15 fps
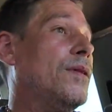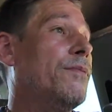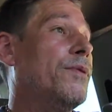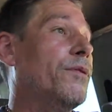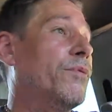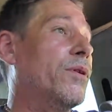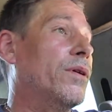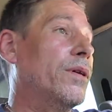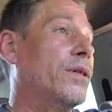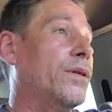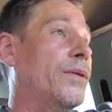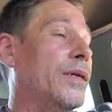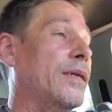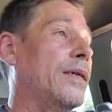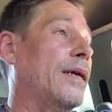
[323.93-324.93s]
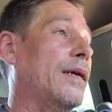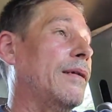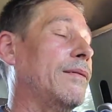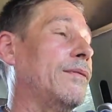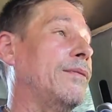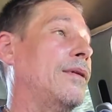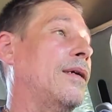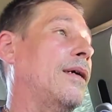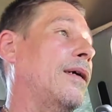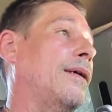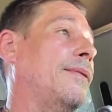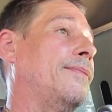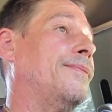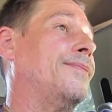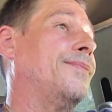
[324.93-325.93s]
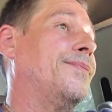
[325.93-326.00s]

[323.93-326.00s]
But we're going to do it and, um,